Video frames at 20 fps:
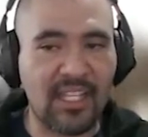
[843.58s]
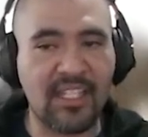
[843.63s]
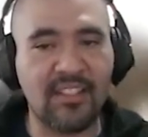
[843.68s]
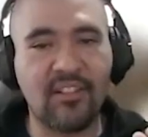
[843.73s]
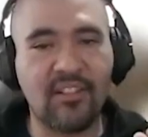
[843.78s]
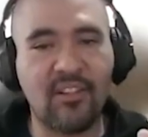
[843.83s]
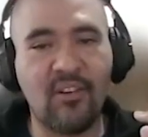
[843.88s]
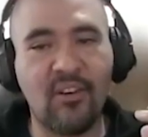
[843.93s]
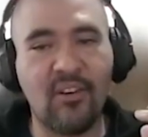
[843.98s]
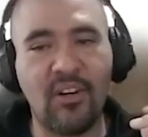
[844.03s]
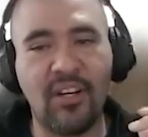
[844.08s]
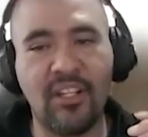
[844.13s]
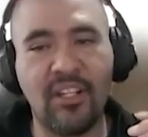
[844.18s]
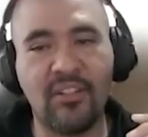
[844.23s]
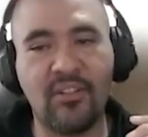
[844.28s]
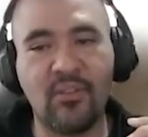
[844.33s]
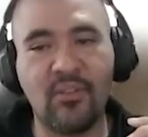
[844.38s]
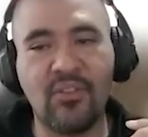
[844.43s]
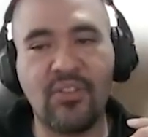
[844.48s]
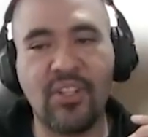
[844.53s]
is
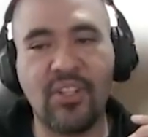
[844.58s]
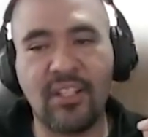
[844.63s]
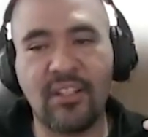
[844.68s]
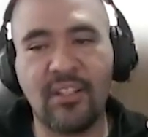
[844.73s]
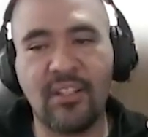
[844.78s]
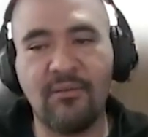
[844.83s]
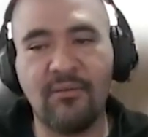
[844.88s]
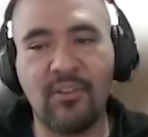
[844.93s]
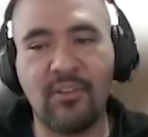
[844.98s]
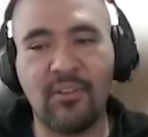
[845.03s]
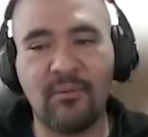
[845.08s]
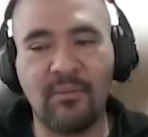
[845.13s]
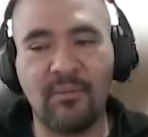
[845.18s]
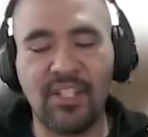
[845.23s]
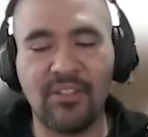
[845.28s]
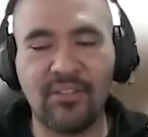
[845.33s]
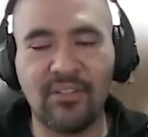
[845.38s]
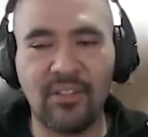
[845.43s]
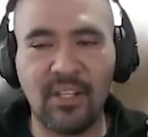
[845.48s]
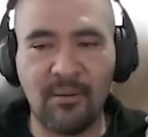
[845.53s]
going to check the
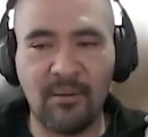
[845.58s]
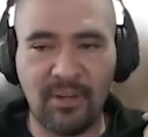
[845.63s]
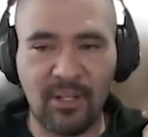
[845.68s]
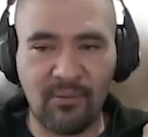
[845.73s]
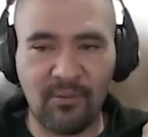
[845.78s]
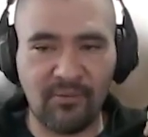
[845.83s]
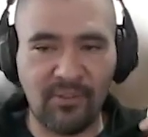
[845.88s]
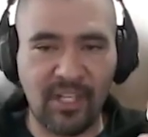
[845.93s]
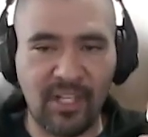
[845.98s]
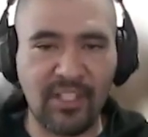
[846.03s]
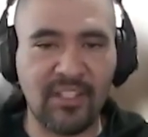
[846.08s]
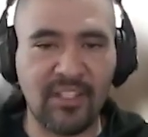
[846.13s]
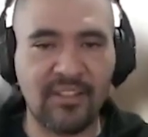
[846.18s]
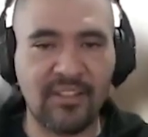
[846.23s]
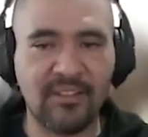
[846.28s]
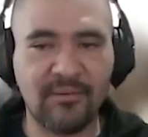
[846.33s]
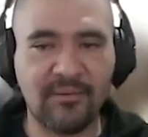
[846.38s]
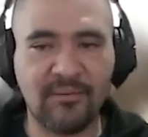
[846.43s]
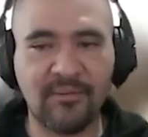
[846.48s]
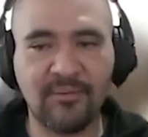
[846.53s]
information about
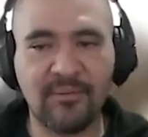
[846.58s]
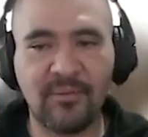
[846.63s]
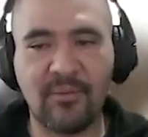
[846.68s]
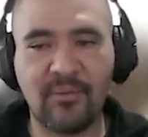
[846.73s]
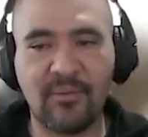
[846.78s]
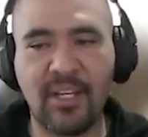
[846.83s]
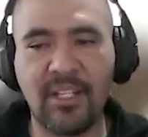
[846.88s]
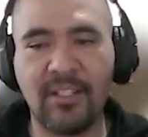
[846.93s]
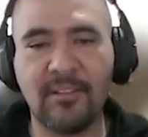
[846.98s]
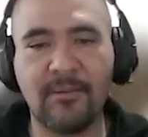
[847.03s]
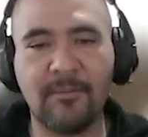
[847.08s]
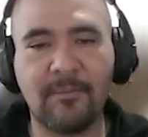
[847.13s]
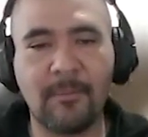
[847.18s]
Redis, right?